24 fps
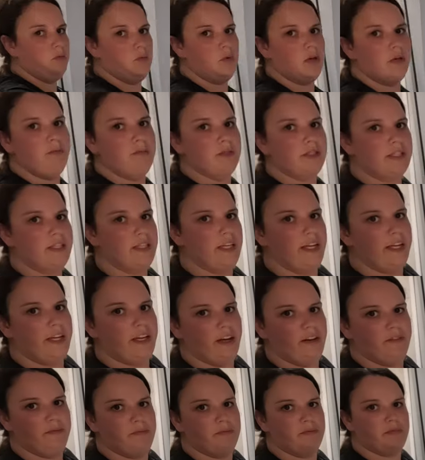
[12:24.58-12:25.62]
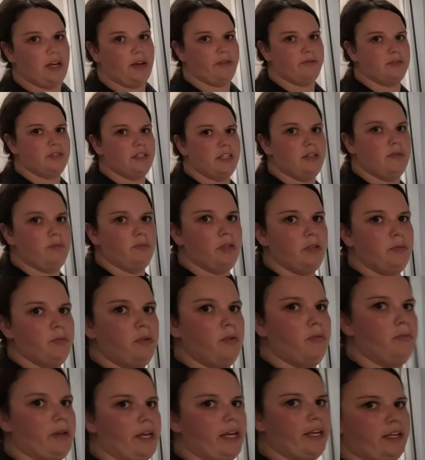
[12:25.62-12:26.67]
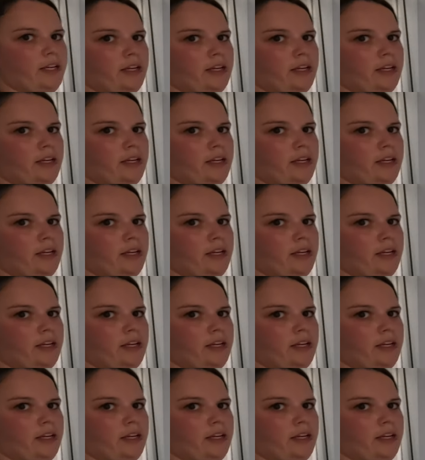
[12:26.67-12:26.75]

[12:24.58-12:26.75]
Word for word: one mistake I've, I've seen people make